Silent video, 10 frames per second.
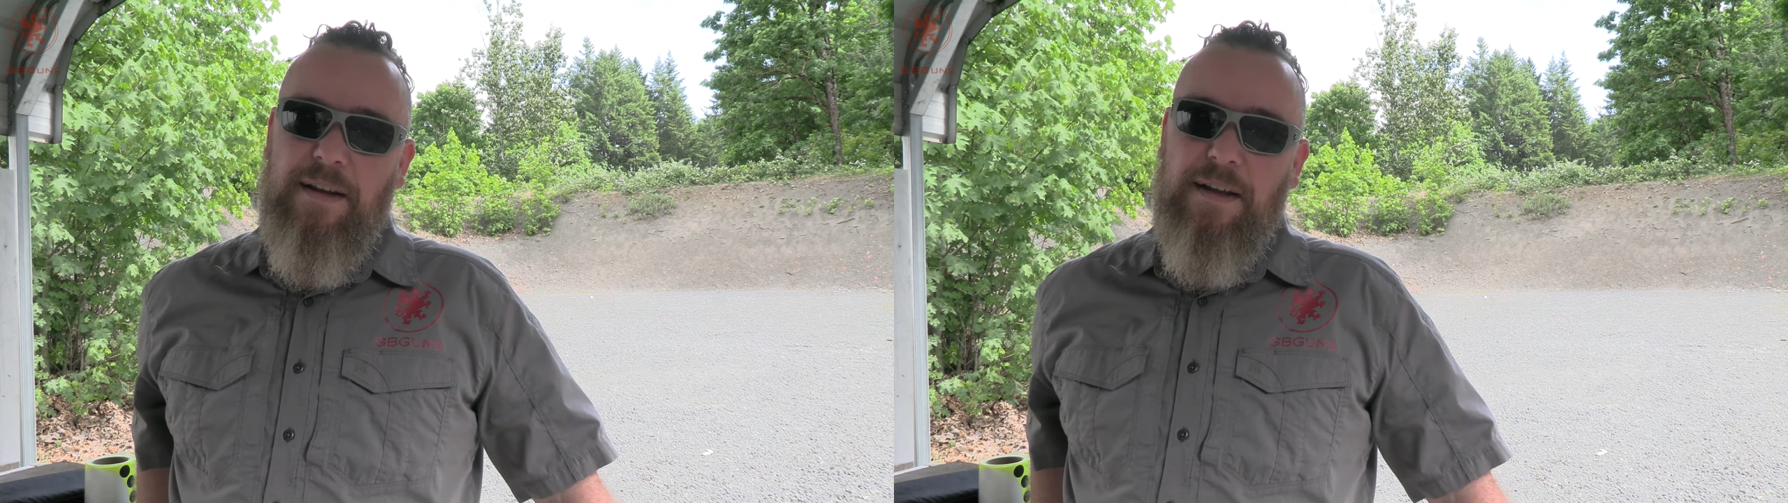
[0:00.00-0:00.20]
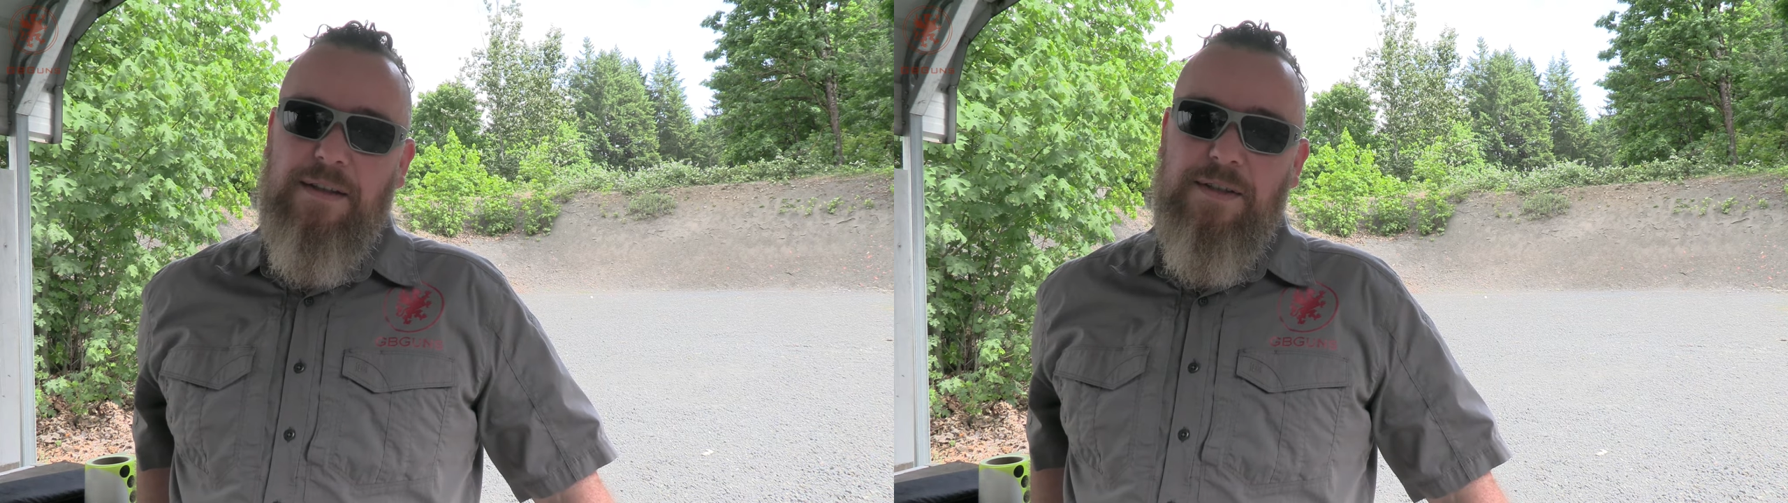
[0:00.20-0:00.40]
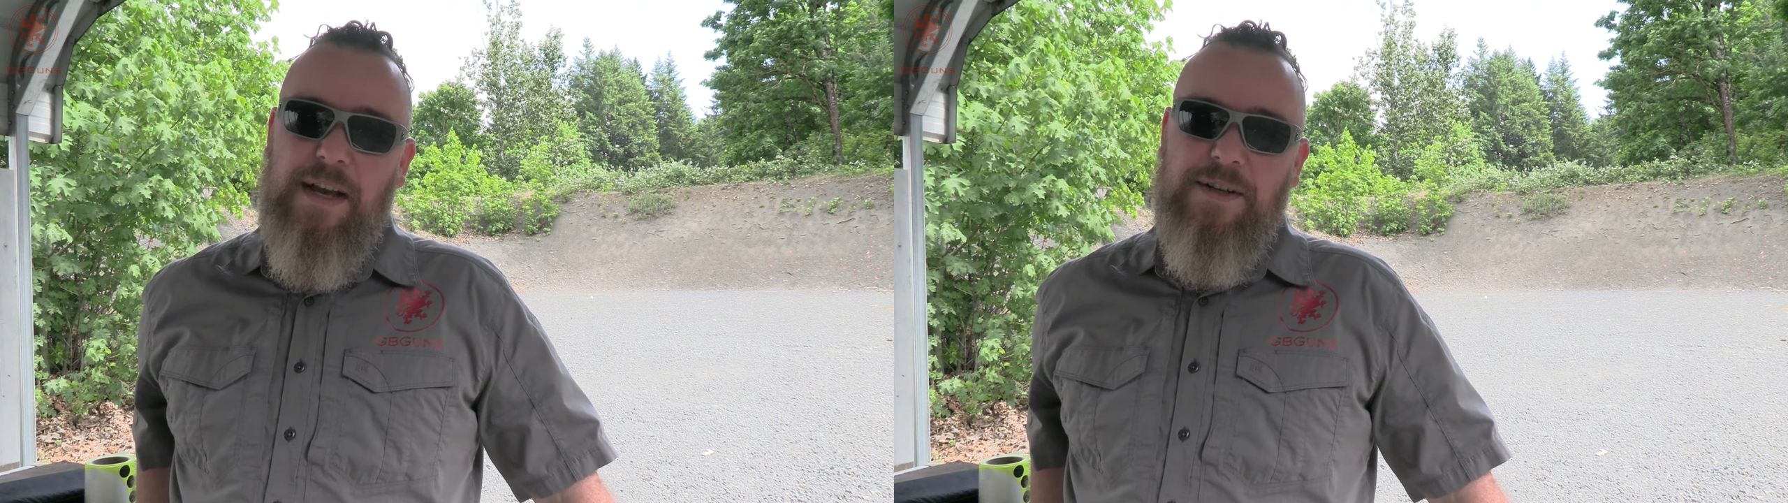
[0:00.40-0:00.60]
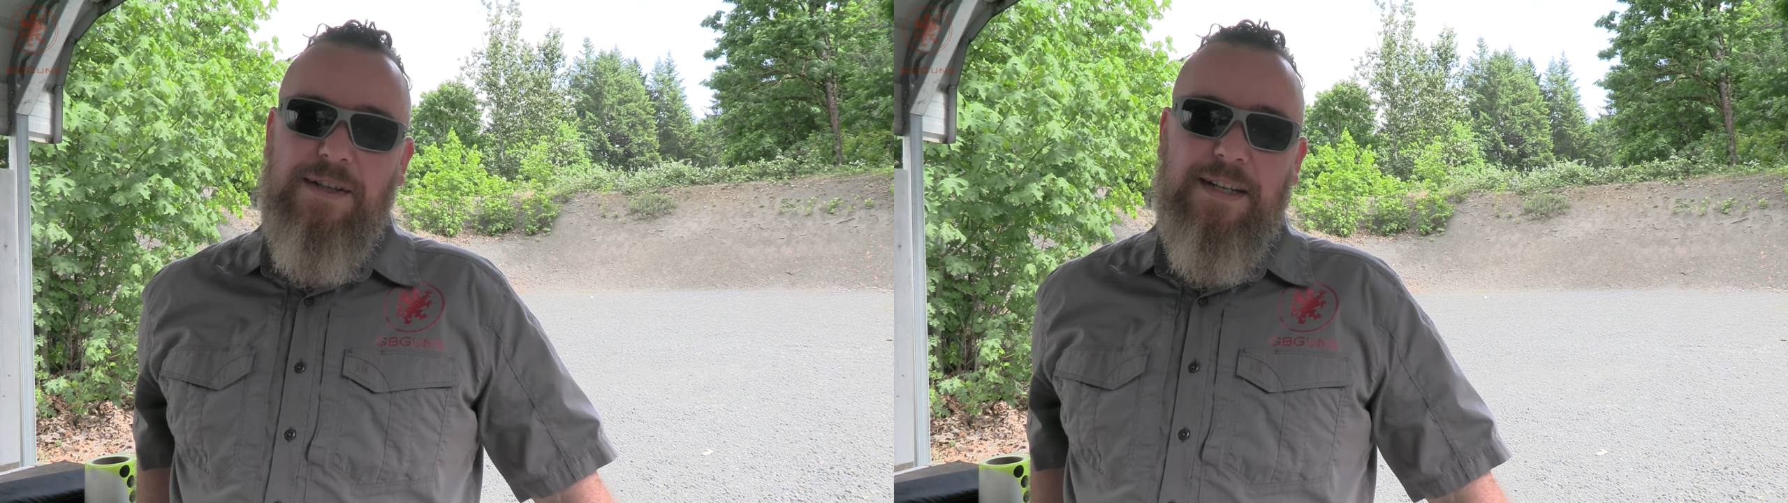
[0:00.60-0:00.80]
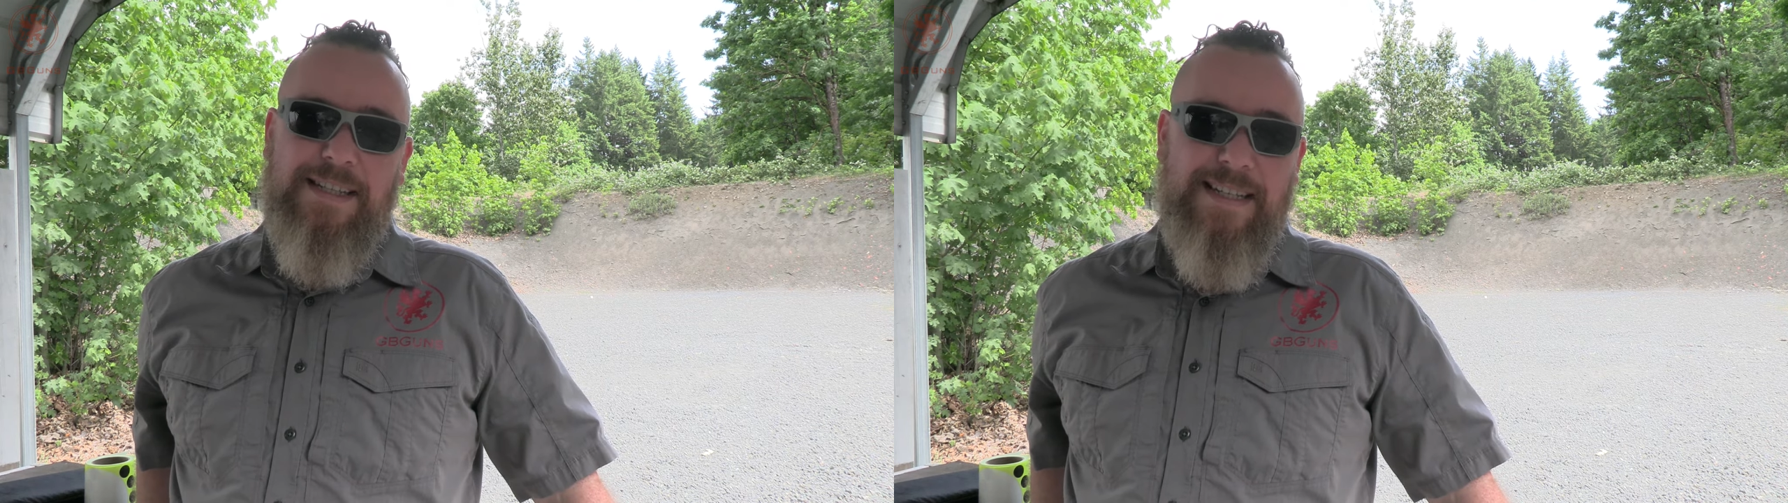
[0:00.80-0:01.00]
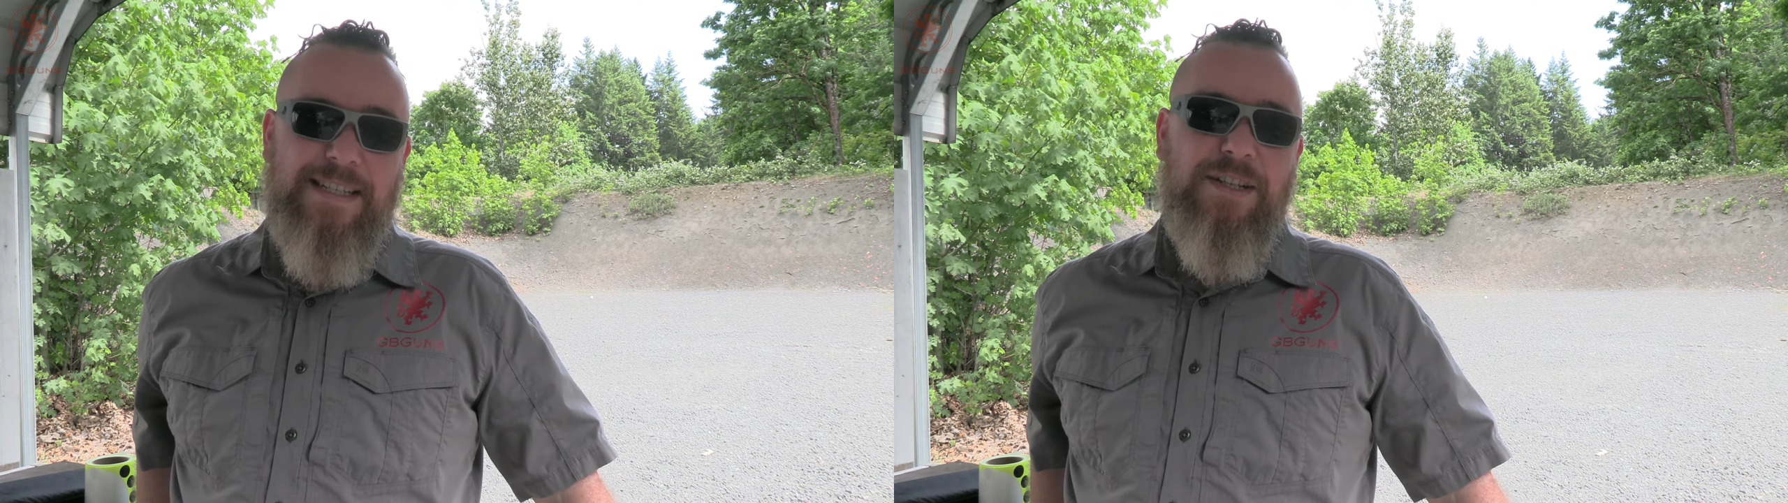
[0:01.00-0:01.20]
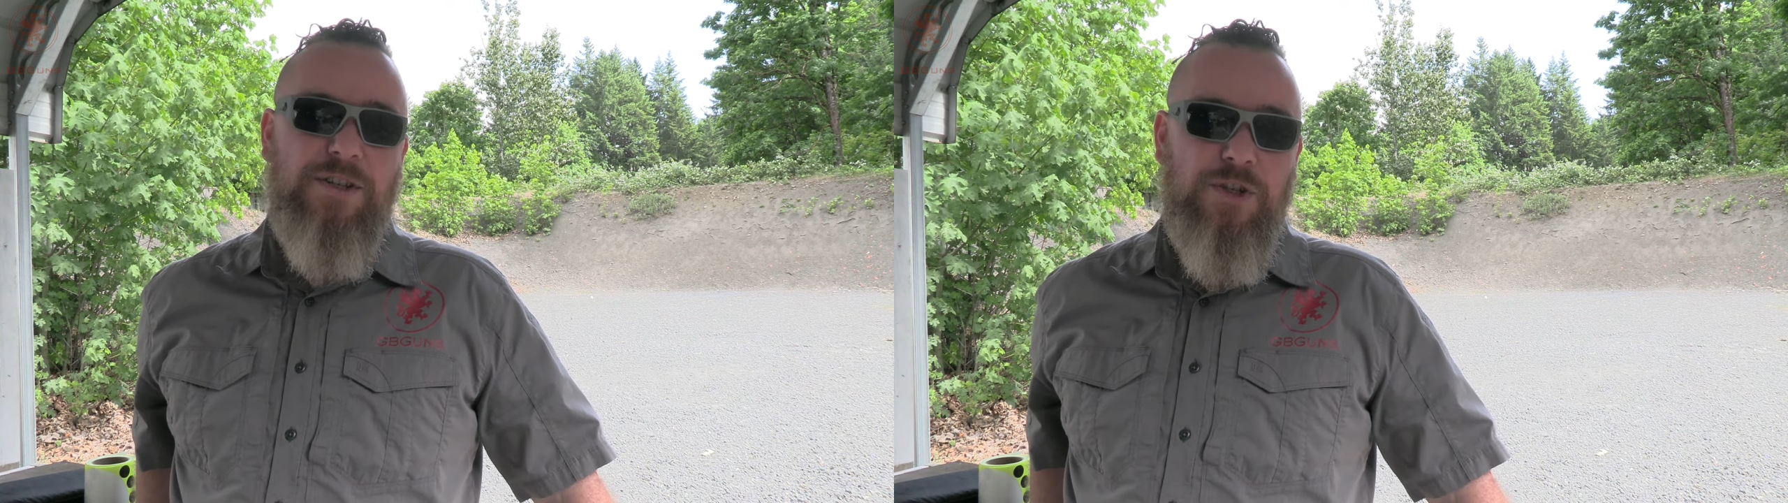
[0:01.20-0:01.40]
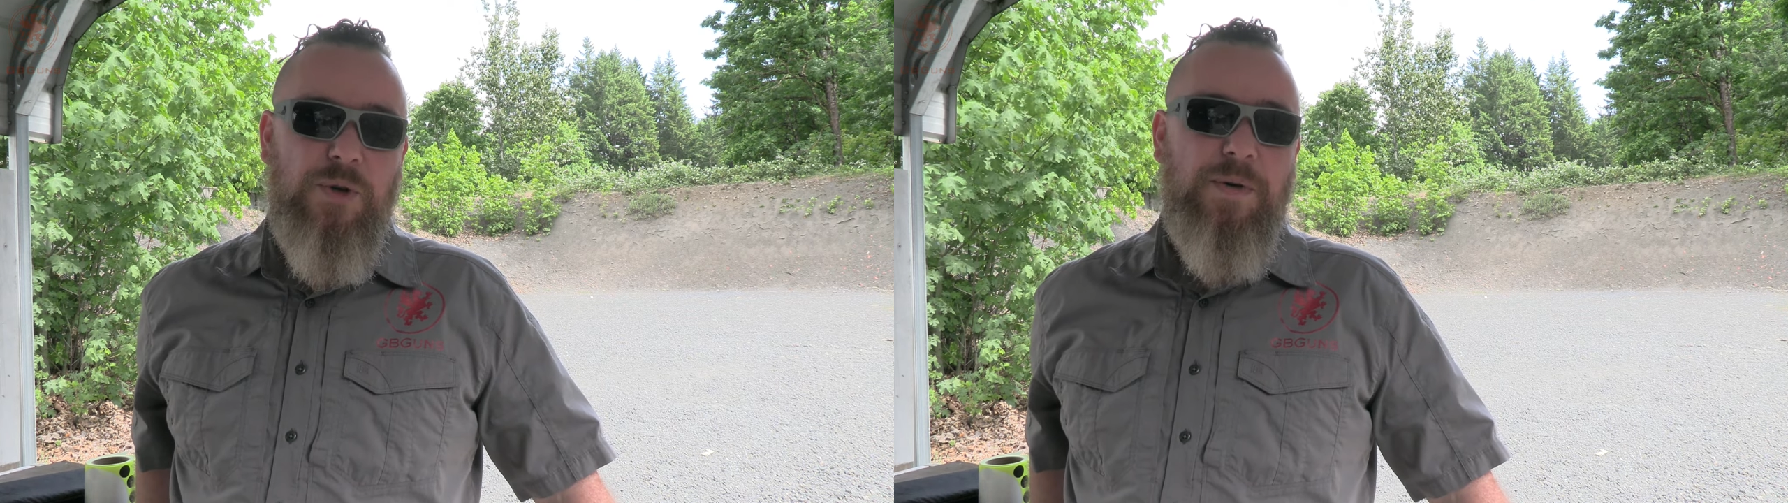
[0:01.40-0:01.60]
It's actually a
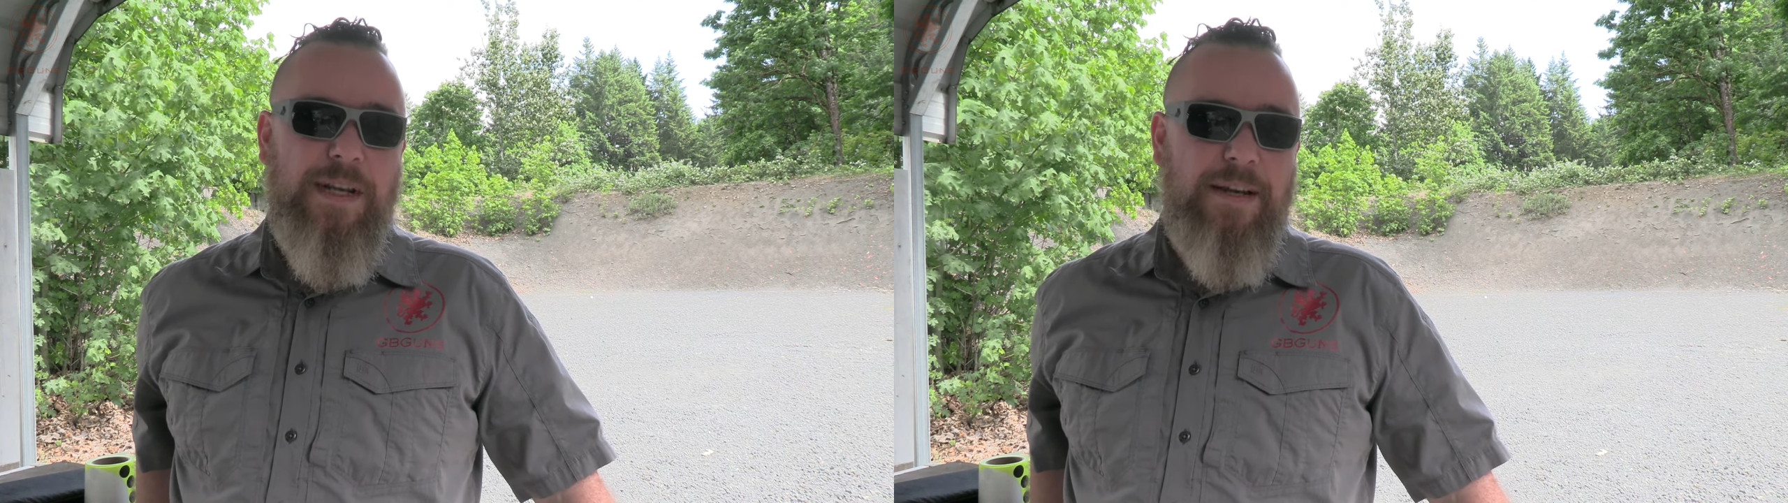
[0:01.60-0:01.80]
decent June